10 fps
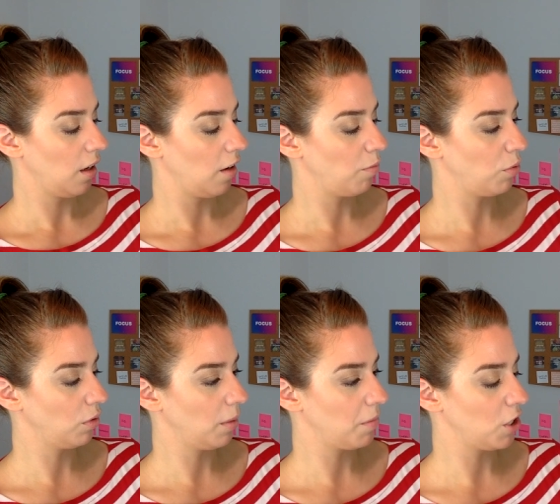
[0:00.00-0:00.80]
I've
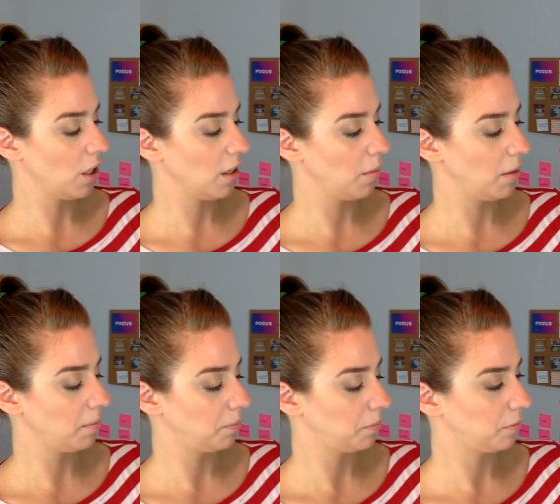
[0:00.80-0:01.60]
pulled up the
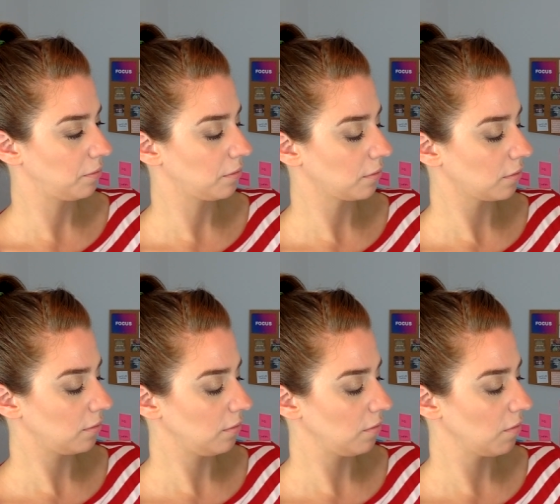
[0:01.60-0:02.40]
document.
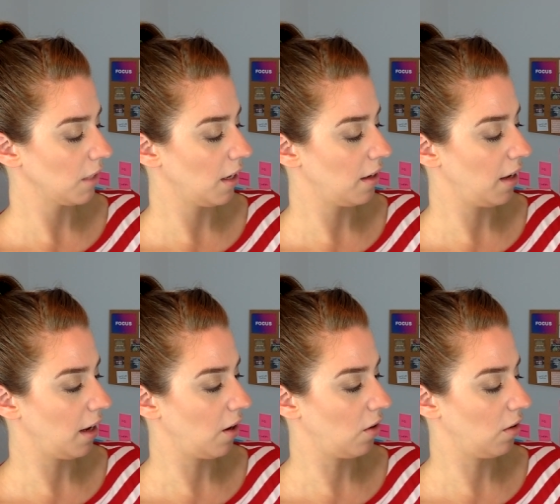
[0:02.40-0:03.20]
And
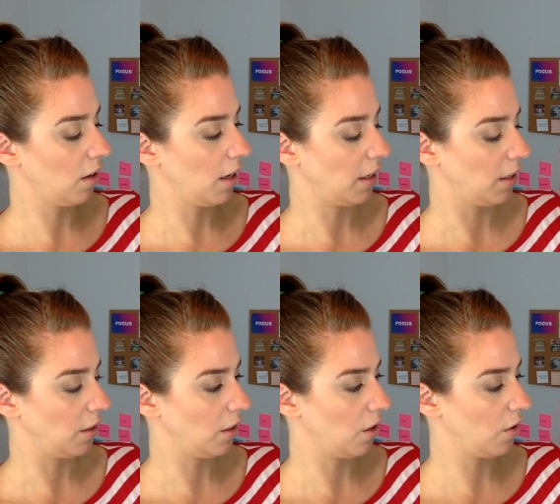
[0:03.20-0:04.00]
now I
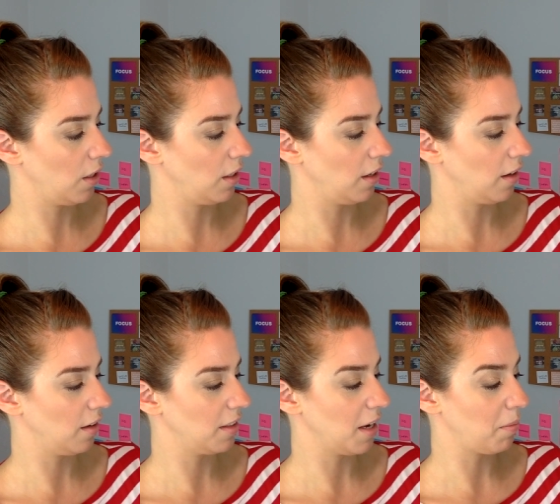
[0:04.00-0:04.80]
can go in
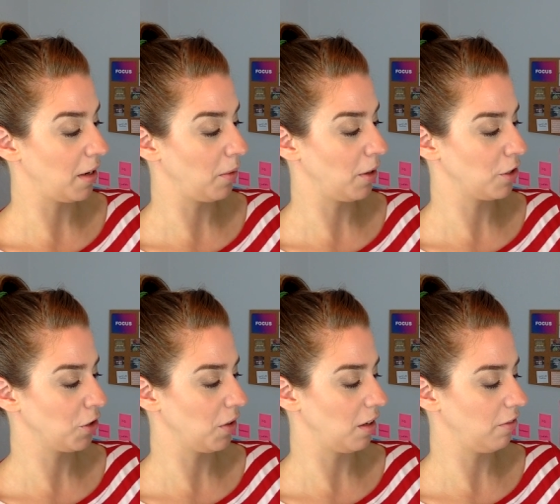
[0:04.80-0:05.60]
here, tap anywhere to
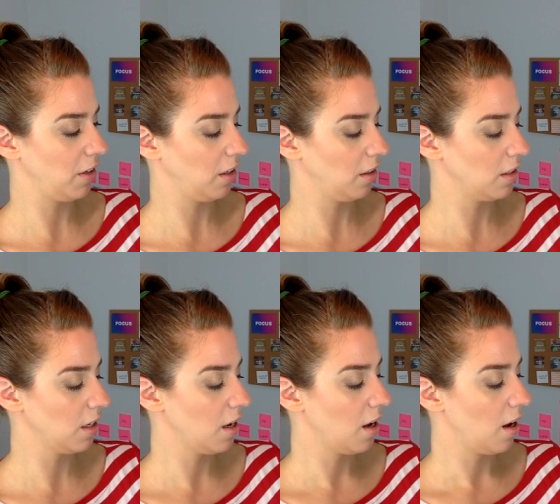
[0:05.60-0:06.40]
create a field.
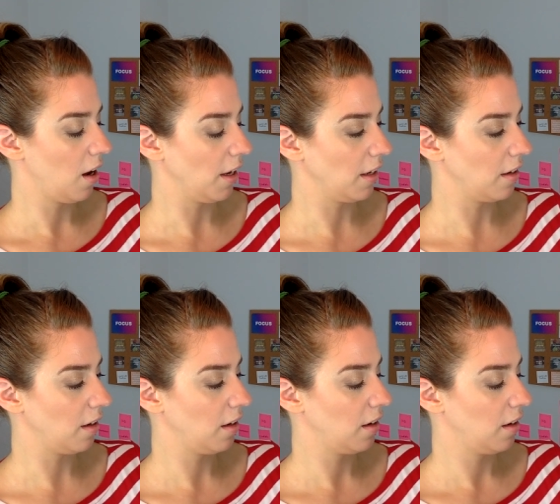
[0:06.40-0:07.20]
I
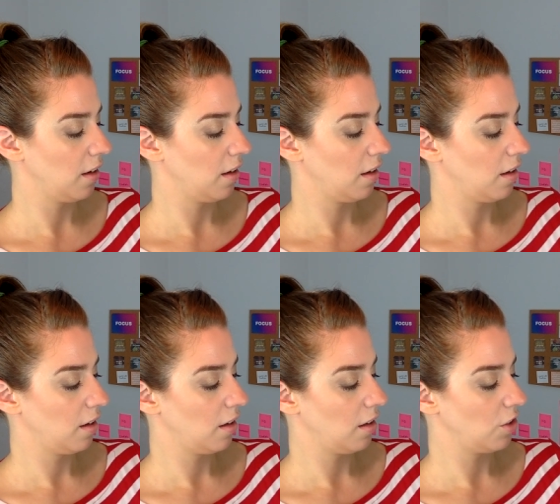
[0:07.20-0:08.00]
can
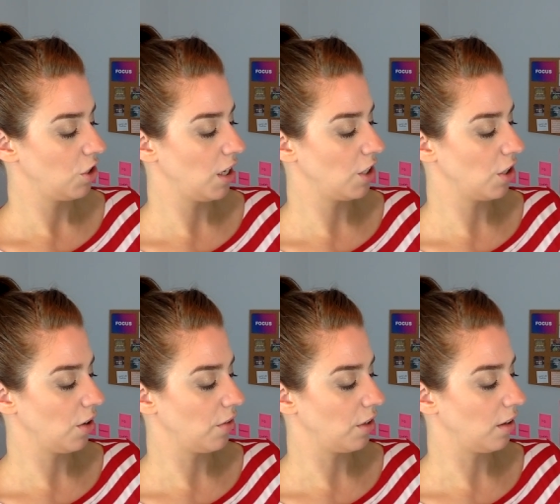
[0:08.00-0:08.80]
change it
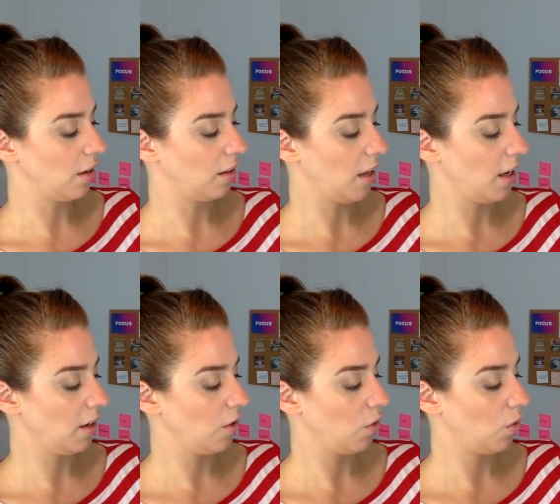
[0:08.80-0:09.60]
however I
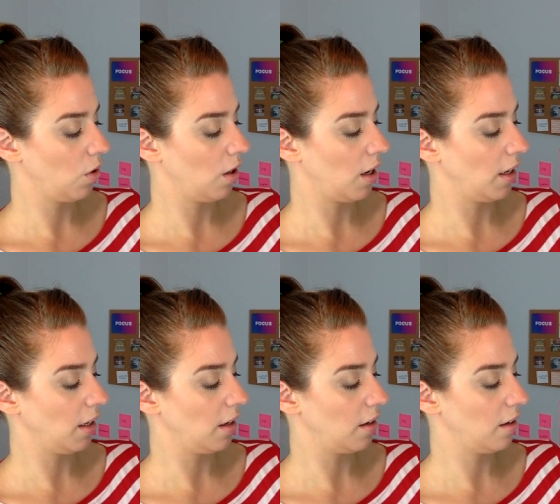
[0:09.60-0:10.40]
like, or I
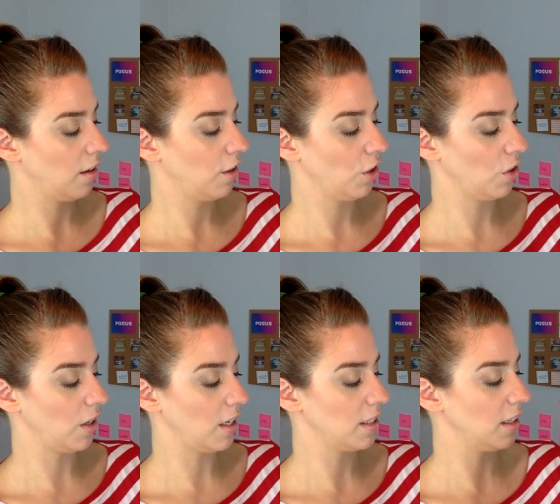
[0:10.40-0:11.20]
can
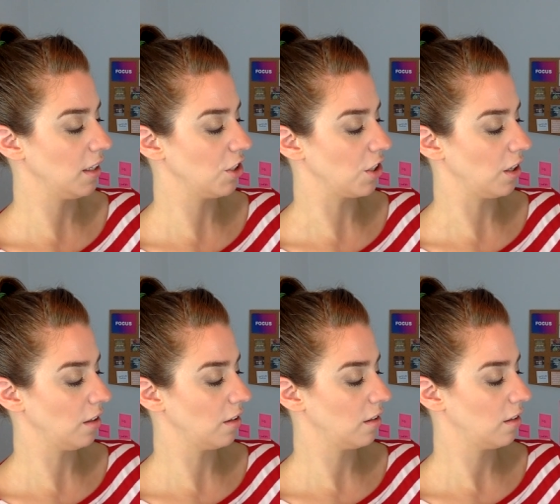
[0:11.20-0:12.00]
create a signature.